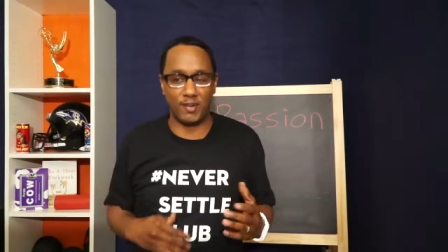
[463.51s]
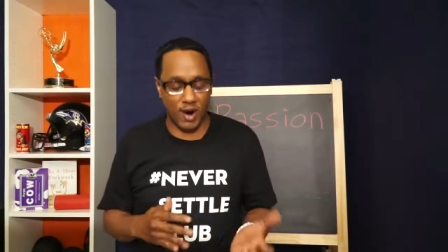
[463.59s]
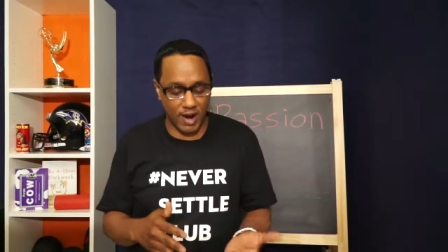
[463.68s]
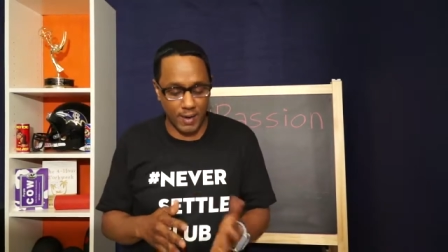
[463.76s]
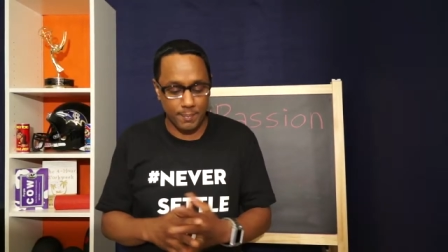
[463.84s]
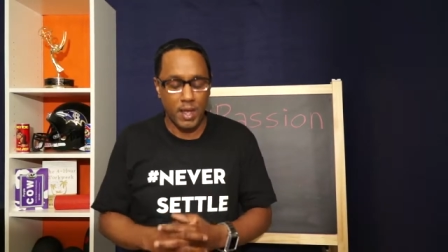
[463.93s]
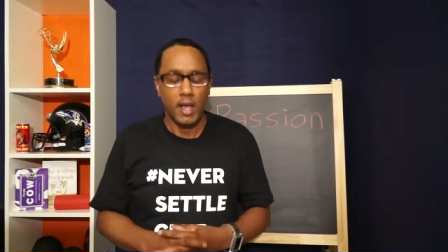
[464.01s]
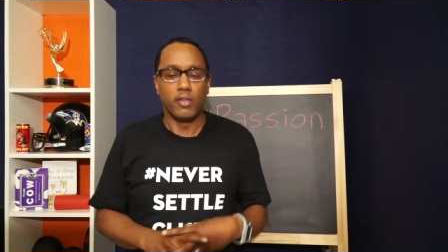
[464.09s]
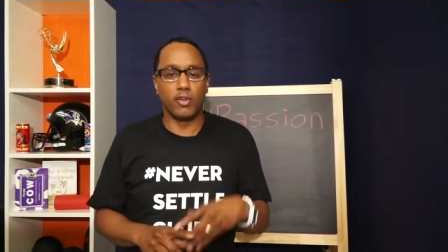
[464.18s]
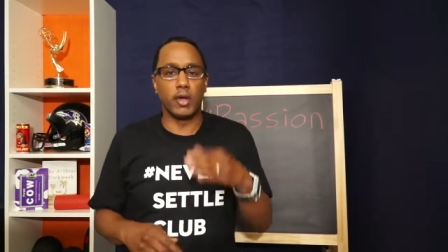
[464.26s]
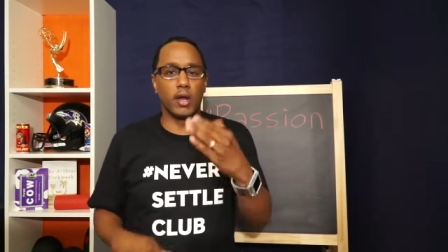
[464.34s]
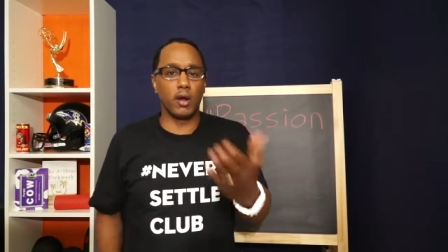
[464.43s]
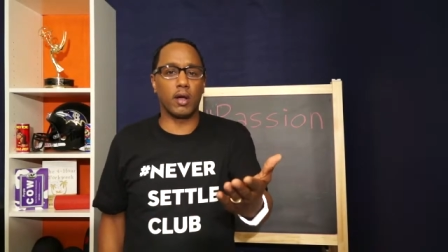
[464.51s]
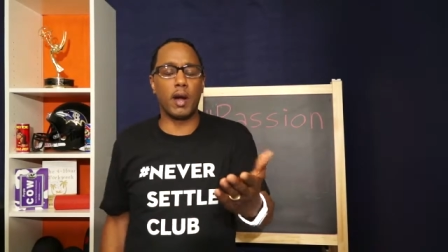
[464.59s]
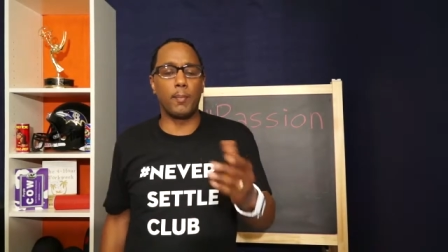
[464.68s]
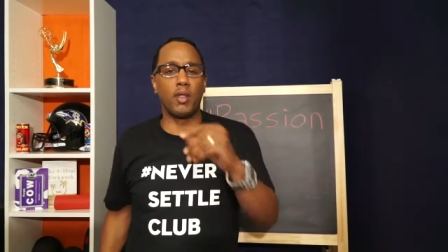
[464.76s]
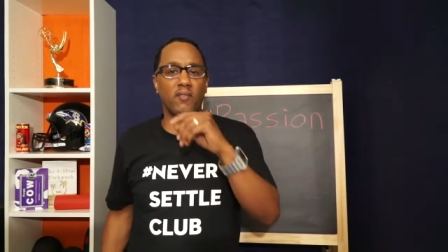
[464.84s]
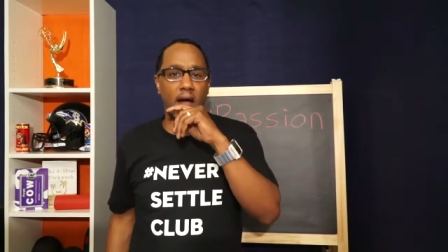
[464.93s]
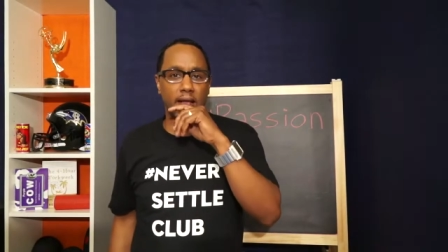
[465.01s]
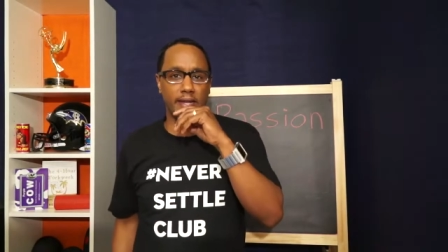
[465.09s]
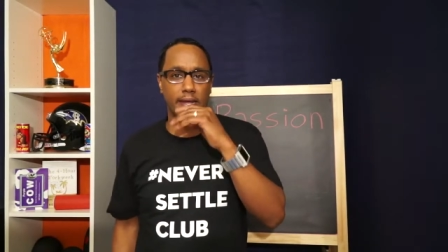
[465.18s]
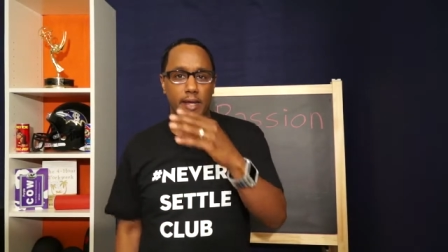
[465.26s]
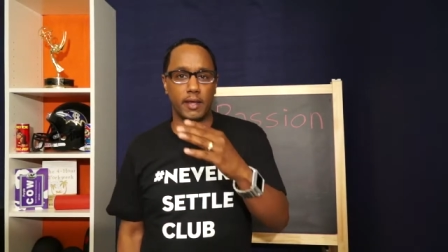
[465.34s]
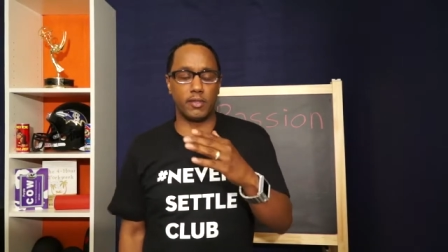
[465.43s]
All right. So here are a couple of
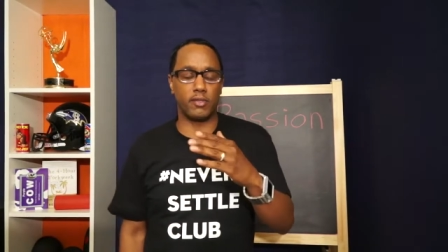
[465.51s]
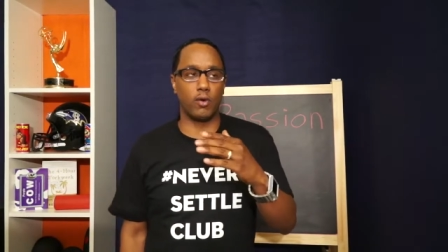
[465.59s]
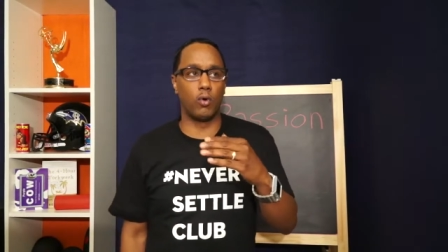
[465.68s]
ideas